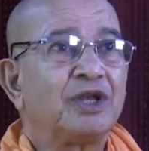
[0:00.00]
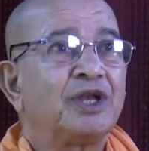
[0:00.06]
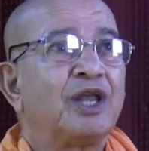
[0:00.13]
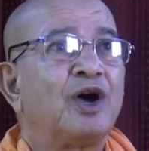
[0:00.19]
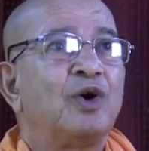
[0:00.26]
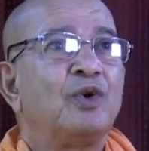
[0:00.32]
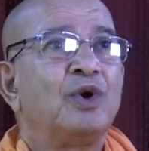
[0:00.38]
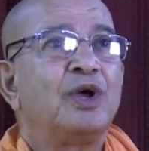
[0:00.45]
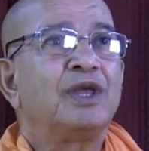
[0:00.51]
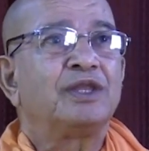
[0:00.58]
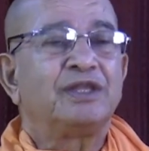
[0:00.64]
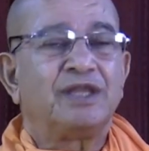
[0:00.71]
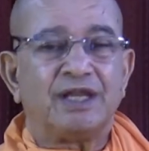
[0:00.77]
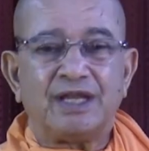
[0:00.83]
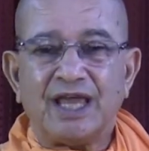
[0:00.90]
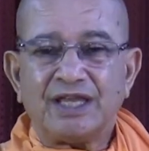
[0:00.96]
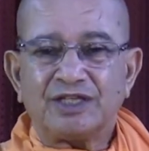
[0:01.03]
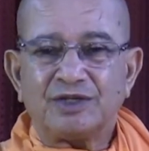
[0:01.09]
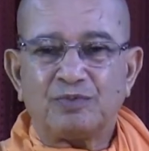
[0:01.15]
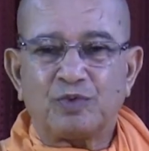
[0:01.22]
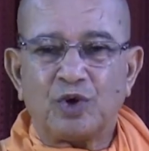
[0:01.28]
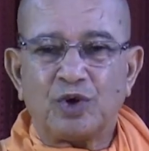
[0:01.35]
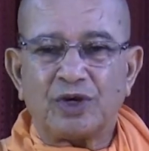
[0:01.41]
Now the
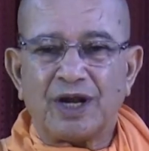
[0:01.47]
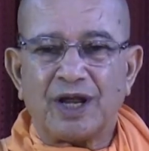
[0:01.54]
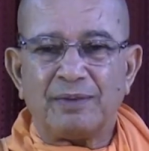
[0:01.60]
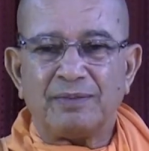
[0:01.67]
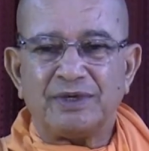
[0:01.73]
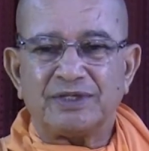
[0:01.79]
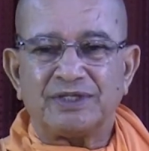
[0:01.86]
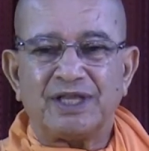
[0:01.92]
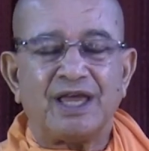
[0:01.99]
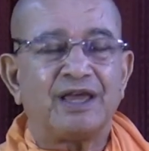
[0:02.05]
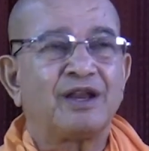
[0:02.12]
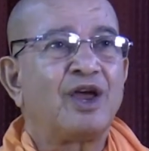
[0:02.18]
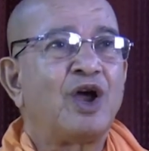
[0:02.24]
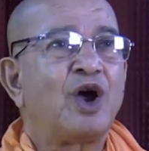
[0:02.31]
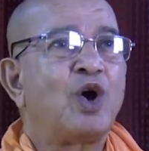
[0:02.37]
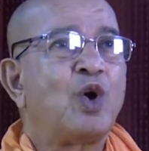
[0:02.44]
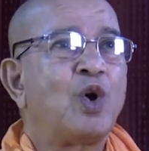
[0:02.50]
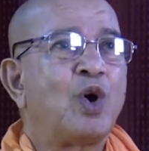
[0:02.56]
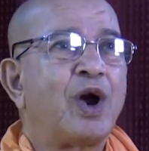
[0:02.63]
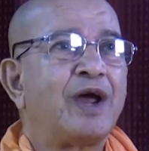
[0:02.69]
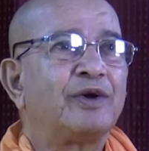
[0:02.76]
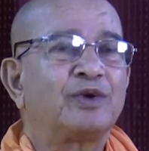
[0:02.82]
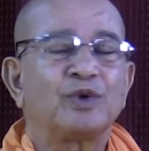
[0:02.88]
next program is there, oh,
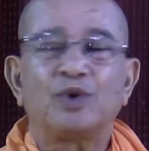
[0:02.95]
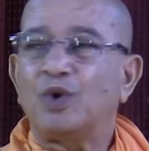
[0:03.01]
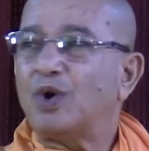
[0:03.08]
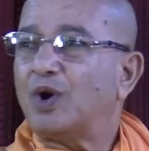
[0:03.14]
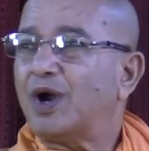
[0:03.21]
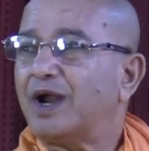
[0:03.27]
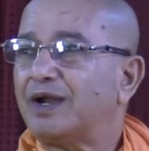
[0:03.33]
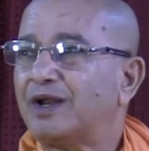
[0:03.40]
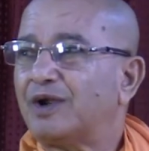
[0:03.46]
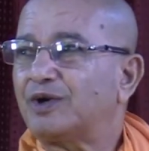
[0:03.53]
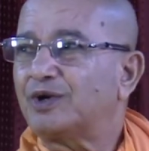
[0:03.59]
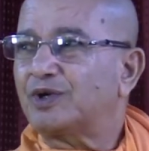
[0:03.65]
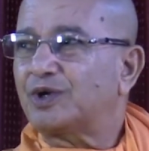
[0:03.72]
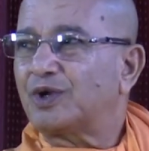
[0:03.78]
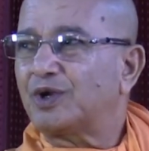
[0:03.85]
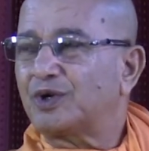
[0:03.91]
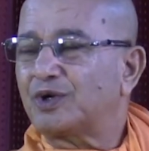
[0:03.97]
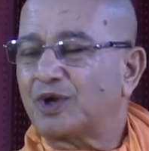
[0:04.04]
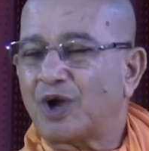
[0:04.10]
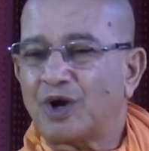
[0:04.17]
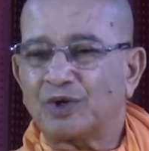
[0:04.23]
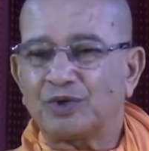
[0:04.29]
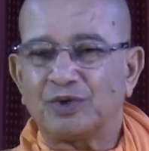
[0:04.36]
I have to go and I have to
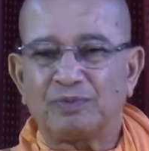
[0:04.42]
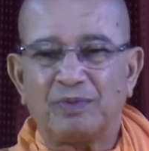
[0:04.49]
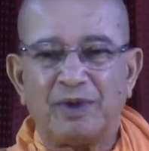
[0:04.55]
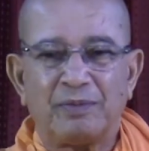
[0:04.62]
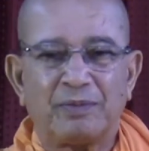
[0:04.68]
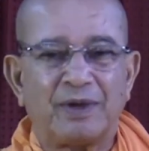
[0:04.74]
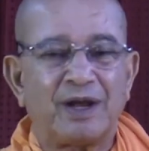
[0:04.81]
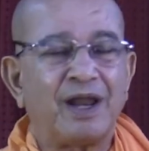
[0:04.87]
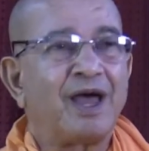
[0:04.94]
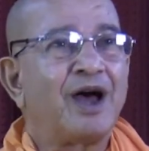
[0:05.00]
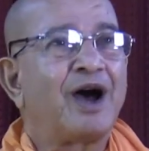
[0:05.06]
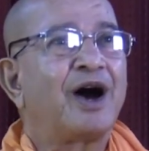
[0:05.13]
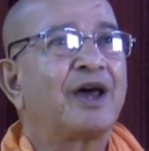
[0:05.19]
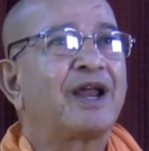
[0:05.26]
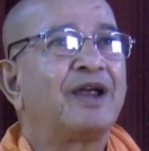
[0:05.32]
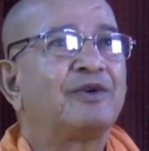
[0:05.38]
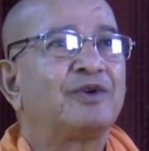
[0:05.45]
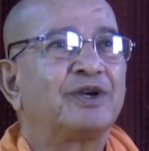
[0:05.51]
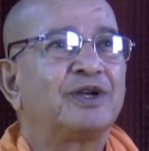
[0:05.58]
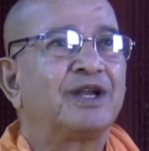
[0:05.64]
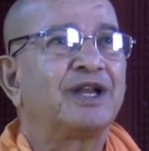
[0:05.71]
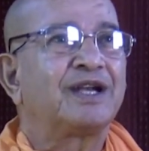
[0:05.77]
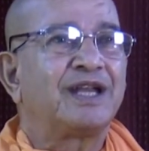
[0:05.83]
talk to people, or I have
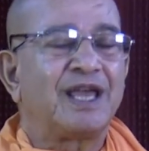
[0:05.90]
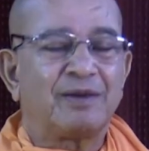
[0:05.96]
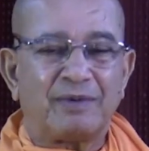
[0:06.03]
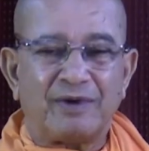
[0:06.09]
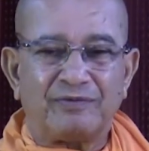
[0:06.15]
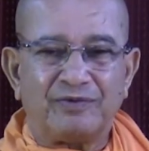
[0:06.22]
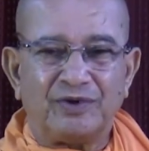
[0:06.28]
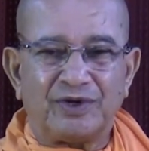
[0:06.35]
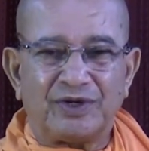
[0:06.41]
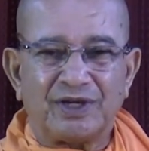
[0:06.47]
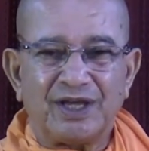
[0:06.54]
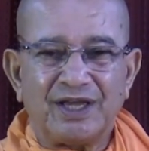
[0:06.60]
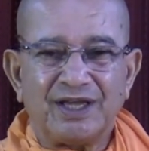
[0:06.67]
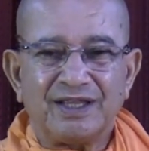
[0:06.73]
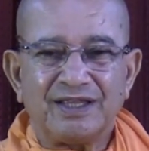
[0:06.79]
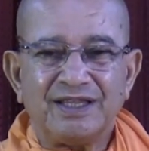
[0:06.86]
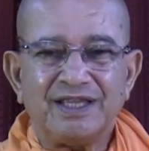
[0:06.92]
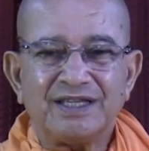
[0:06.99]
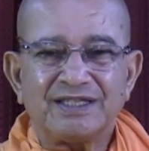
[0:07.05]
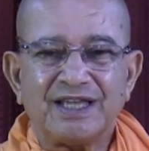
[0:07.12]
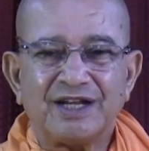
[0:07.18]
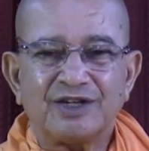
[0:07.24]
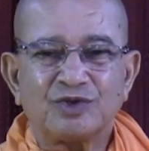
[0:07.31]
to take my food,
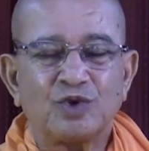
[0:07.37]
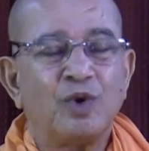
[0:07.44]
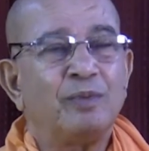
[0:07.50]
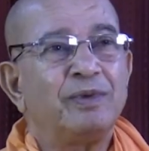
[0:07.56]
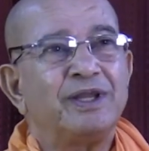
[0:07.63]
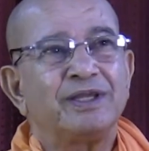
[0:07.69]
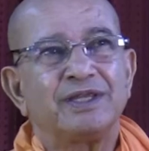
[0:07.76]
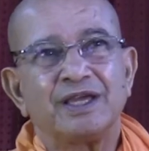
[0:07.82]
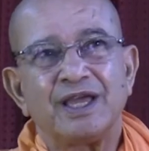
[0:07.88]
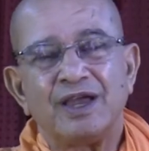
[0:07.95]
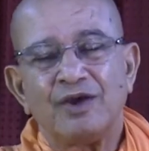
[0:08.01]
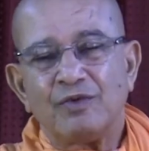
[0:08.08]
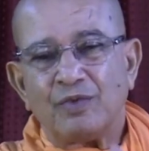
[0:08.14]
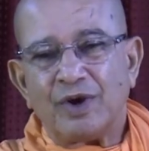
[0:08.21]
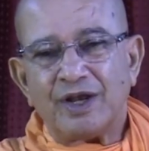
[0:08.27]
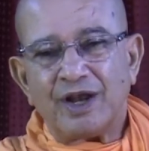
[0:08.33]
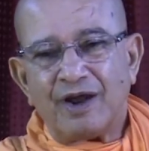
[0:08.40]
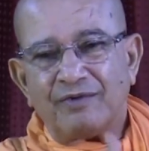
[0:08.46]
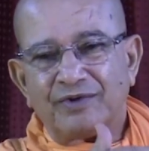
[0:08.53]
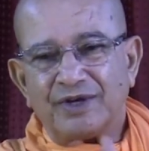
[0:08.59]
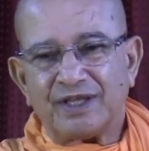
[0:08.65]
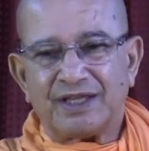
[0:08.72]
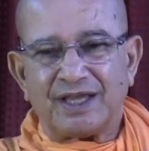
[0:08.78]
this, that, so many things, one
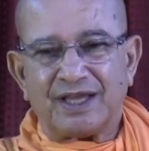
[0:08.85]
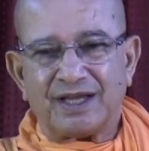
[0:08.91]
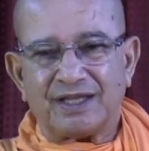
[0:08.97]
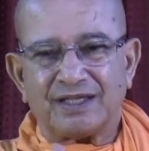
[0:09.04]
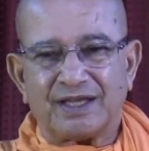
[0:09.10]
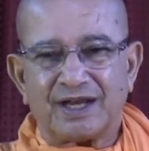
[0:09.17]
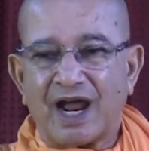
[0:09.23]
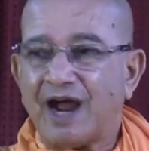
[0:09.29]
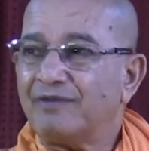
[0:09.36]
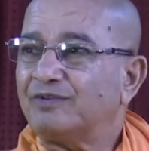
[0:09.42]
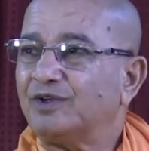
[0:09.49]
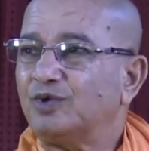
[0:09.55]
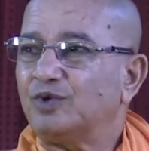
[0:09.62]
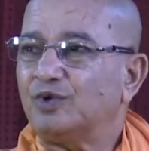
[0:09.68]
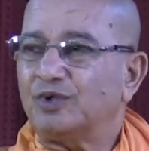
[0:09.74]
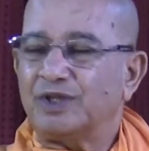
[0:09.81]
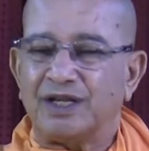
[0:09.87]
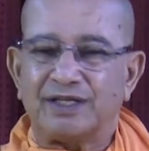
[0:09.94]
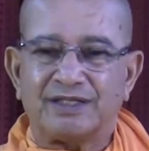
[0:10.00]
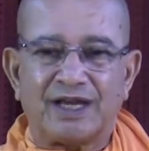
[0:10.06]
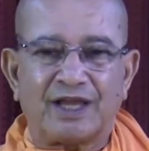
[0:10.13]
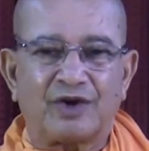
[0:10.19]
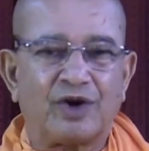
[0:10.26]
after the other. Afternoon there
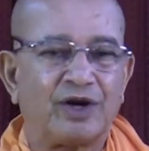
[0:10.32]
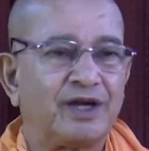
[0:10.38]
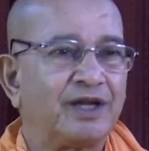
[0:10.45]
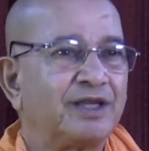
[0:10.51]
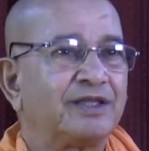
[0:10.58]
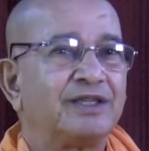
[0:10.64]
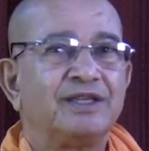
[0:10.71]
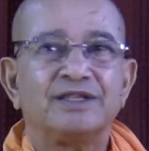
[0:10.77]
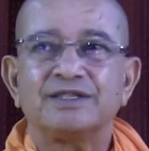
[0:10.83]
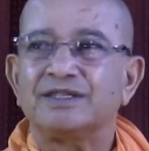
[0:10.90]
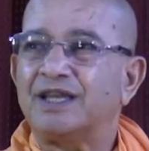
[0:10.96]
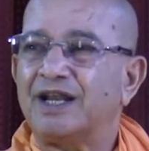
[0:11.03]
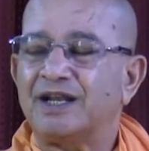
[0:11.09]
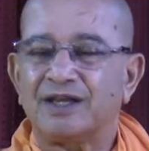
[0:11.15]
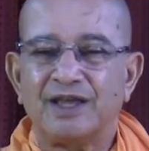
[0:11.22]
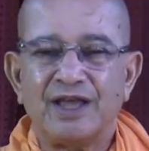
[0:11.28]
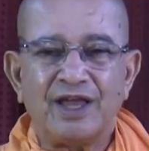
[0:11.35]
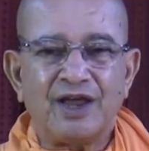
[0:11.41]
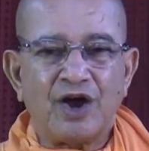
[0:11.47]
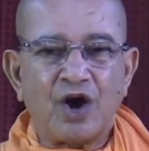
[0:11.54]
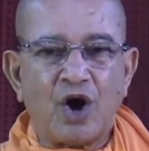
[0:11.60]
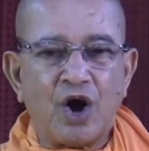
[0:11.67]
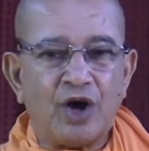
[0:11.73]
is recording, this, that,
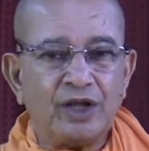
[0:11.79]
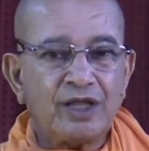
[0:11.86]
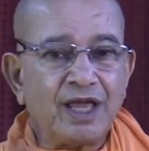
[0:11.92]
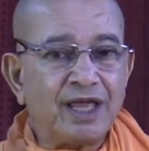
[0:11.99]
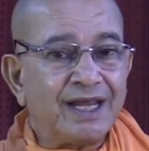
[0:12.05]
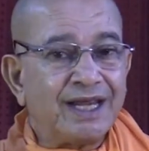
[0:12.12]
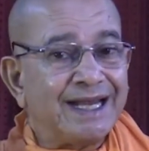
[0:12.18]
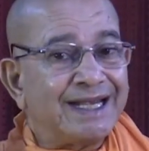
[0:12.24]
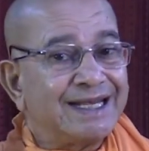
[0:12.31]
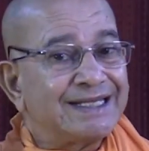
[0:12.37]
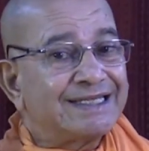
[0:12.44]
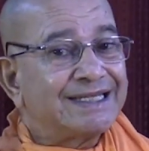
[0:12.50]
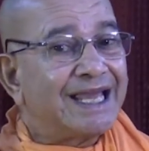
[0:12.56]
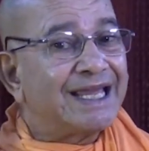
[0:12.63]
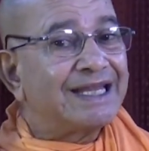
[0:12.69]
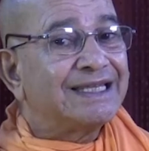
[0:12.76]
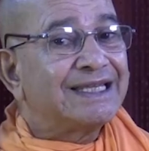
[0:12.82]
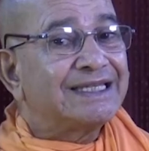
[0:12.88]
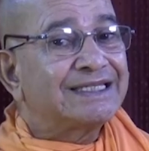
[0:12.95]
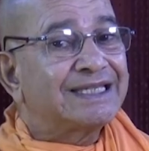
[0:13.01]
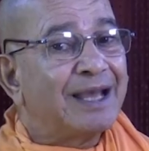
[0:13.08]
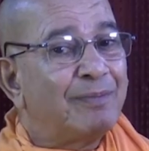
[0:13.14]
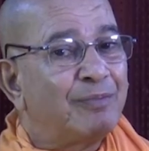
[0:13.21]
all it is there in the
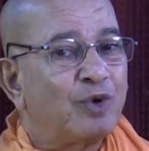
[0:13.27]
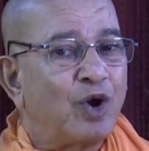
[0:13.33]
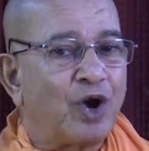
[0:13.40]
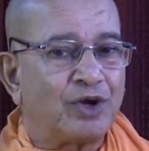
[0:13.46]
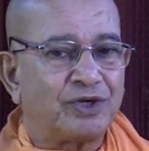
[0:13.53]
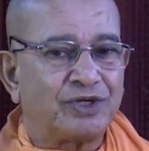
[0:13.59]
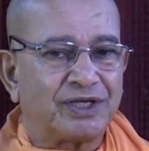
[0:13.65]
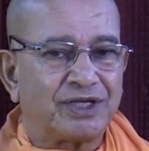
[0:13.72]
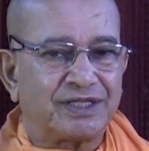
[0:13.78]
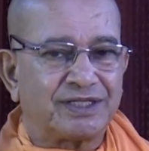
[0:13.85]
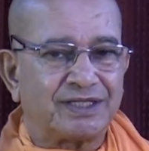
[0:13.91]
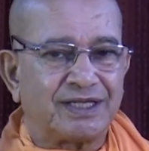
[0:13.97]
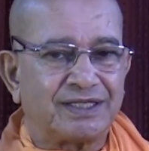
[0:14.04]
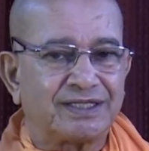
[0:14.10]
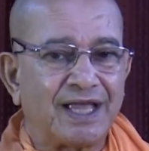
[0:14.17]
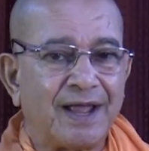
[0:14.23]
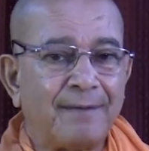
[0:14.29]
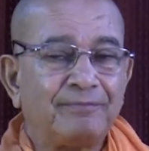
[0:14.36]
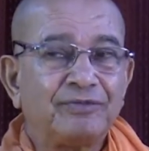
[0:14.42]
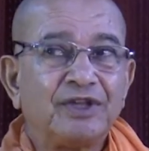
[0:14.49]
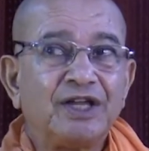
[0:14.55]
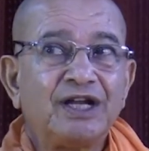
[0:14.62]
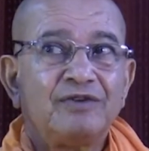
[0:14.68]
subconsciousness.
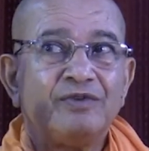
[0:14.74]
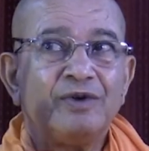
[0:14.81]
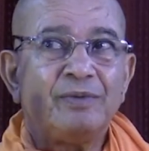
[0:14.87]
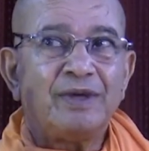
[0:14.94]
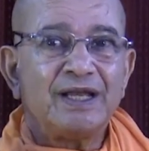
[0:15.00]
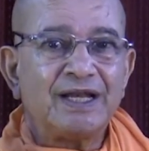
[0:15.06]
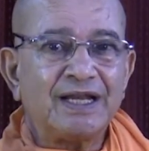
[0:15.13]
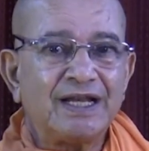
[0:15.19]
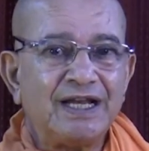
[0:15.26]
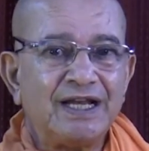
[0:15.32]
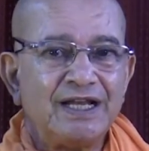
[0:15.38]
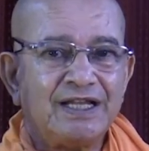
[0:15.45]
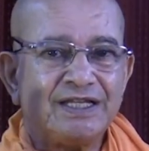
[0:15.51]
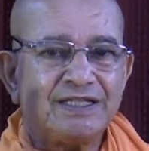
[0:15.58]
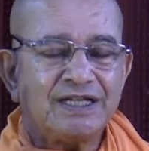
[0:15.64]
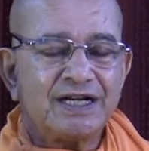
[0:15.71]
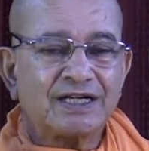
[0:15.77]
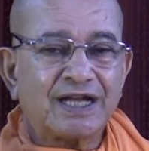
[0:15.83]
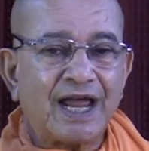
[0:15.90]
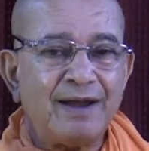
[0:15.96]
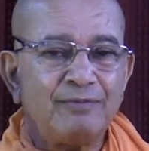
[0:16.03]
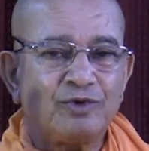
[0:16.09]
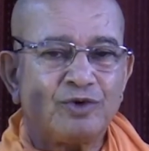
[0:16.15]
It will be releasing
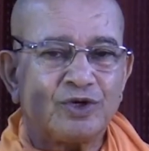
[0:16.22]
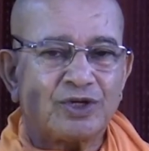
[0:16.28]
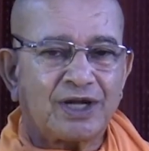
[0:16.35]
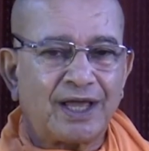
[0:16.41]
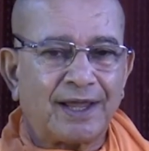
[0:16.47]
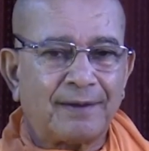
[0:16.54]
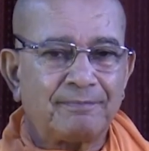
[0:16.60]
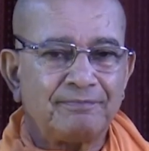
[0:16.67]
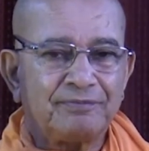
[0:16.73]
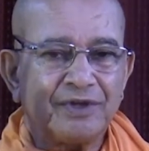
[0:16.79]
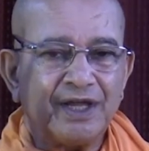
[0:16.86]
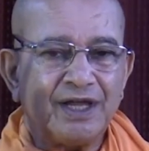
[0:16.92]
time to time.